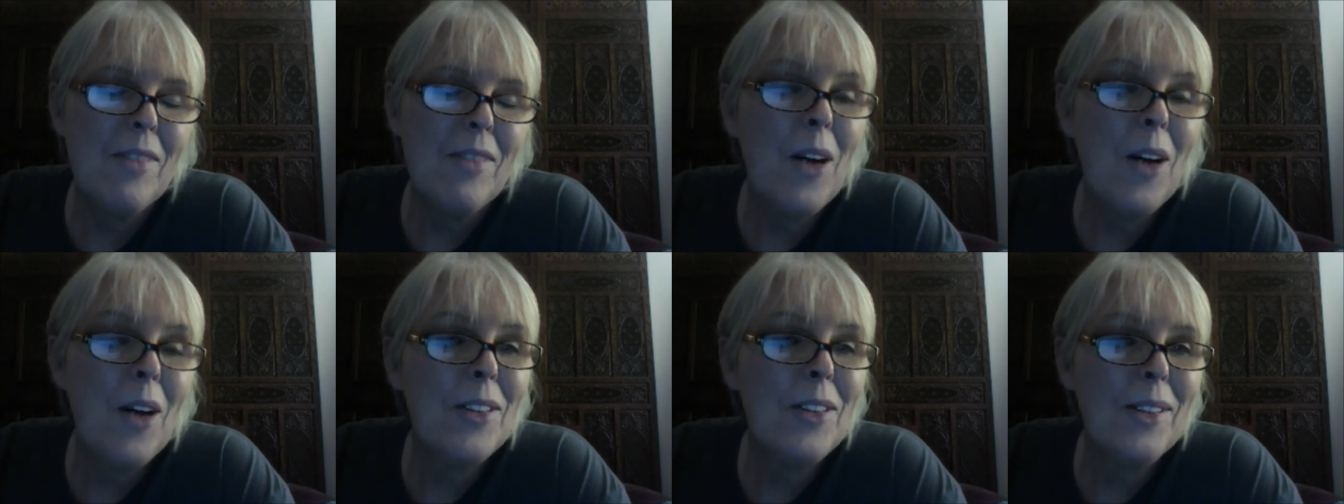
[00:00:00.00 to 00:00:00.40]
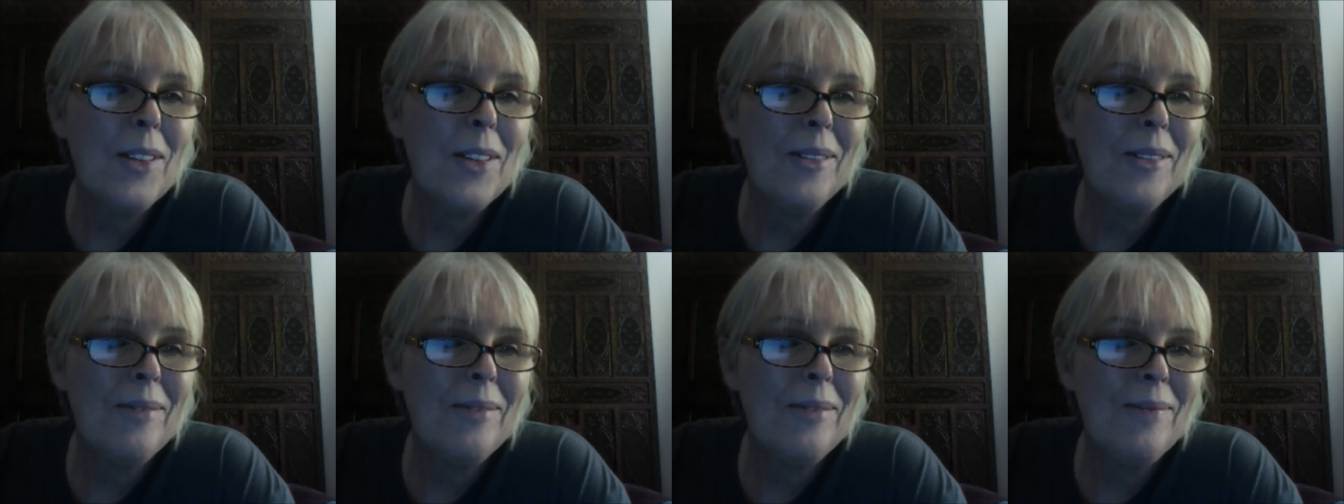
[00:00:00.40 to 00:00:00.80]
talk
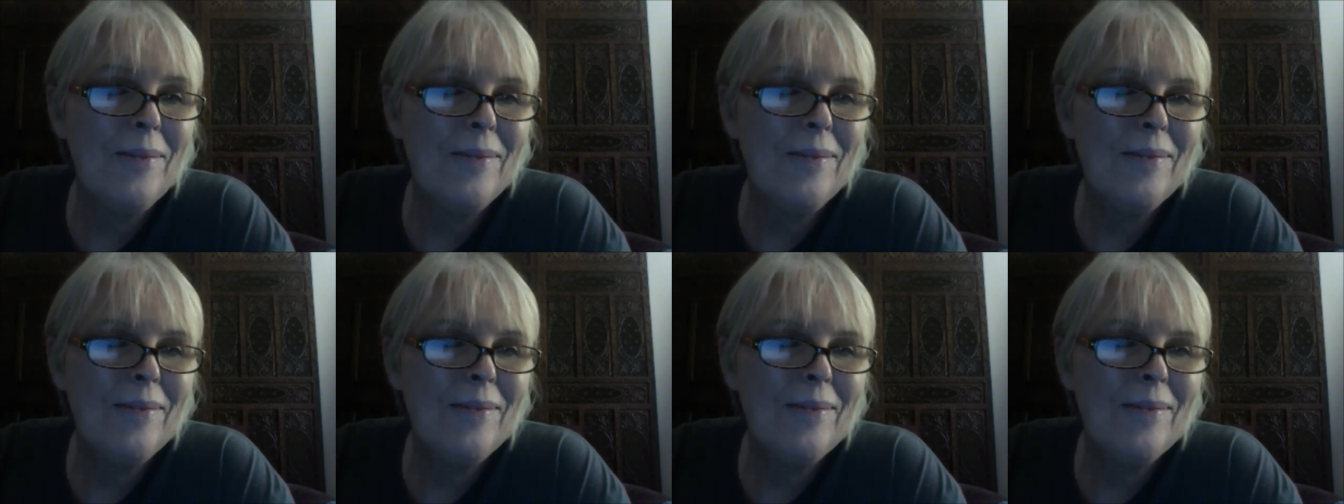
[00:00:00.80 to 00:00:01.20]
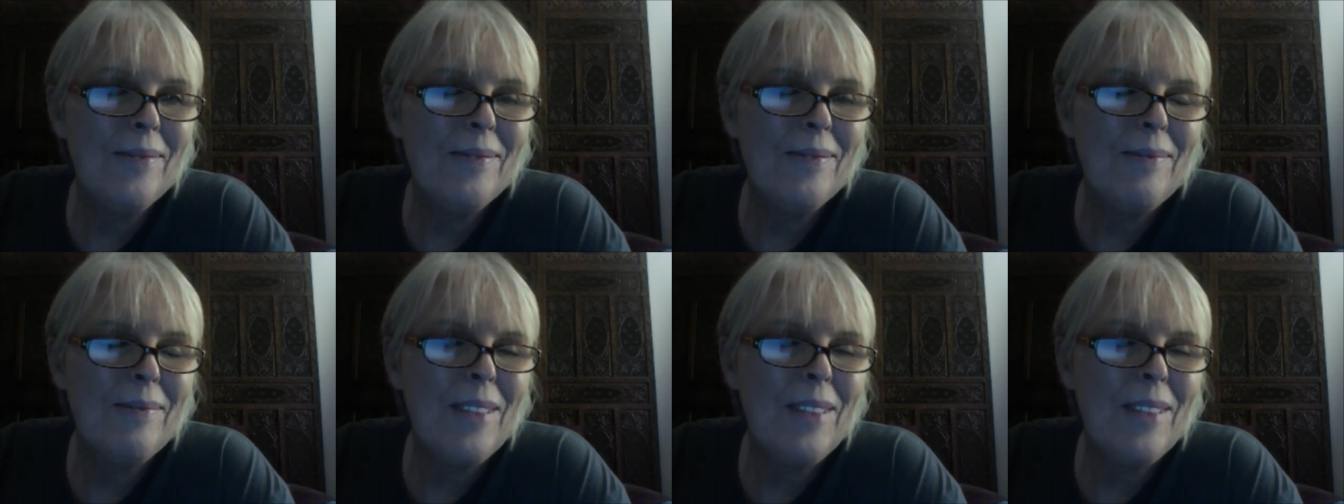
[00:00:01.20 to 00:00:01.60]
soon.
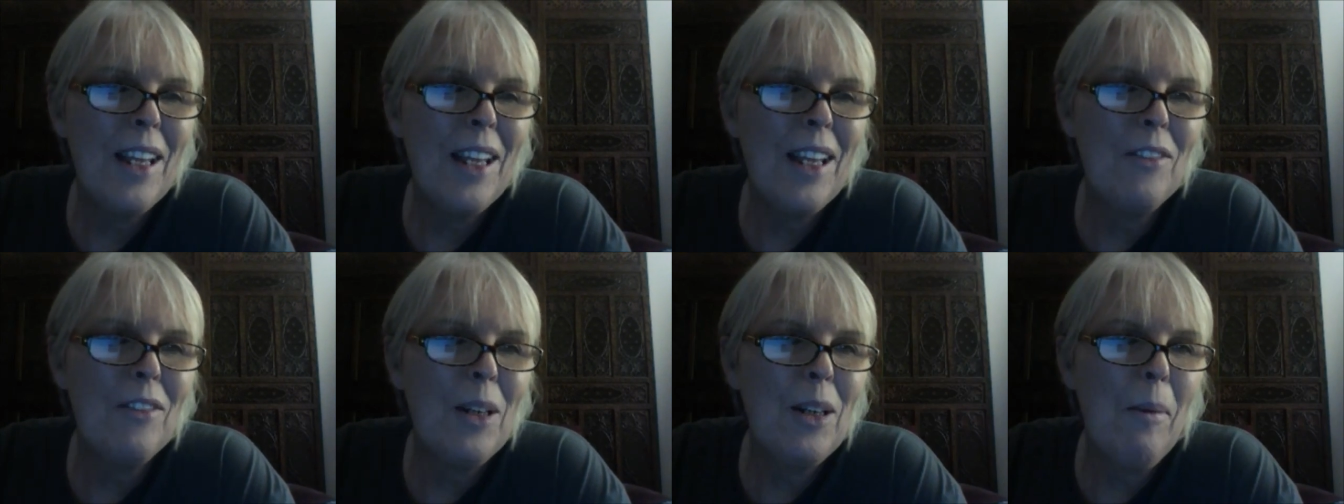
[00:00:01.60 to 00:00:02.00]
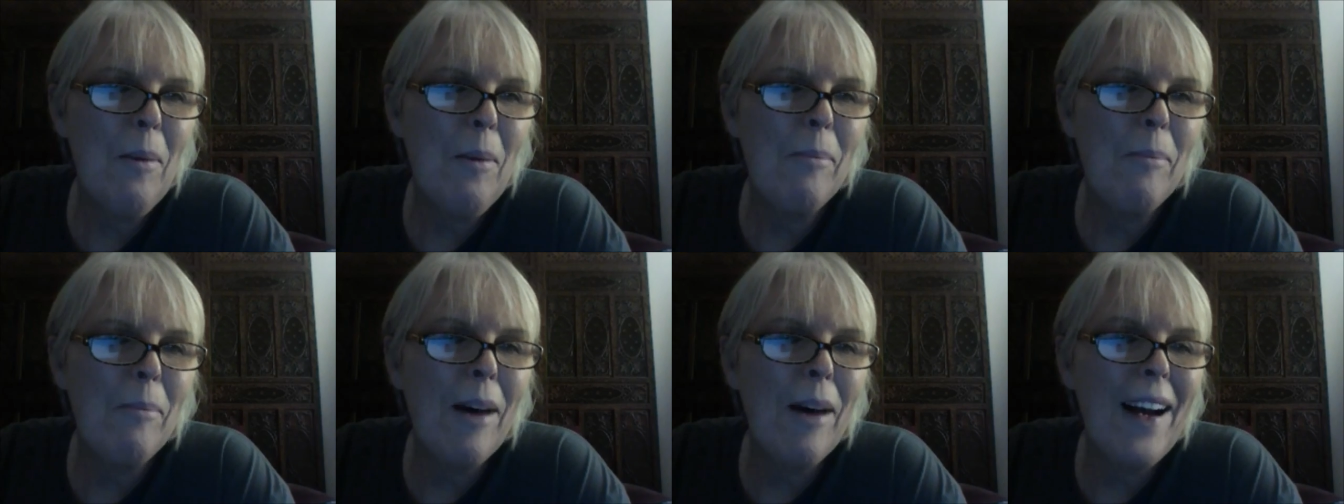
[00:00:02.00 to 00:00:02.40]
Love you.
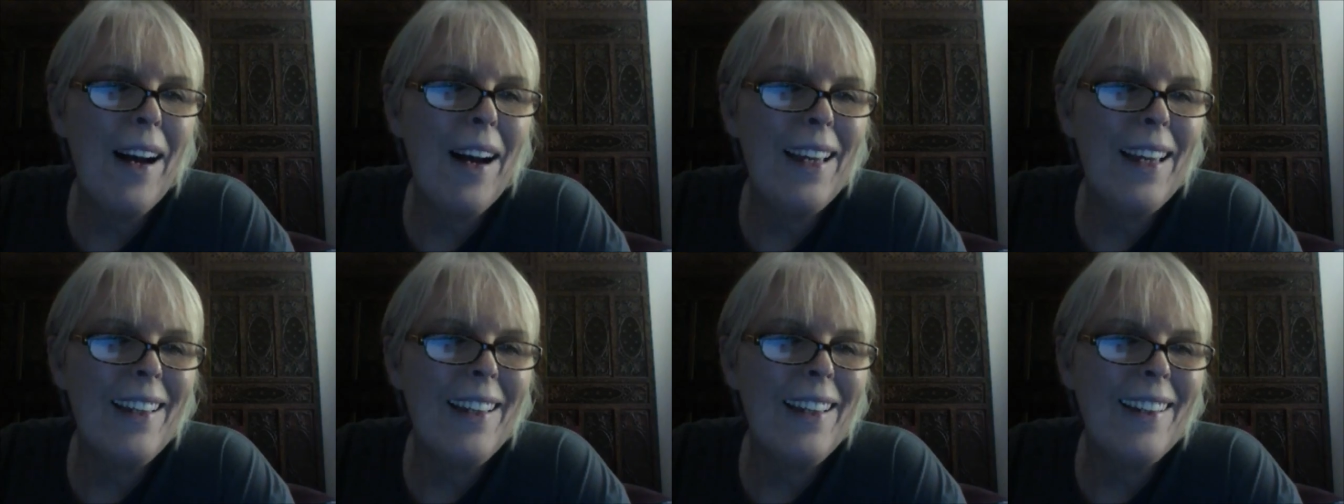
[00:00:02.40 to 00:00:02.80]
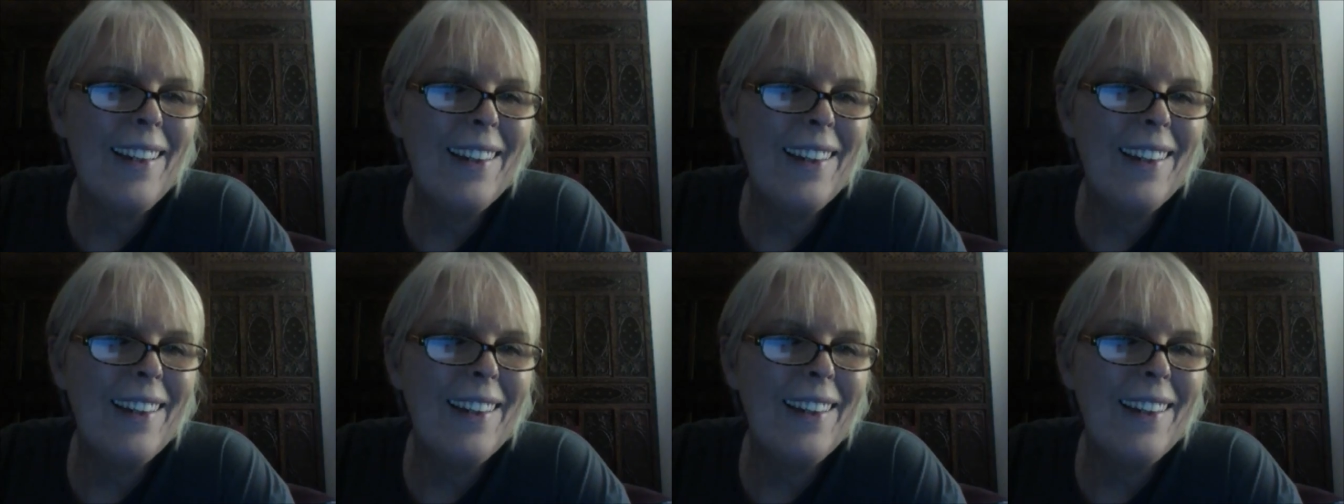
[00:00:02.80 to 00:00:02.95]
Bye.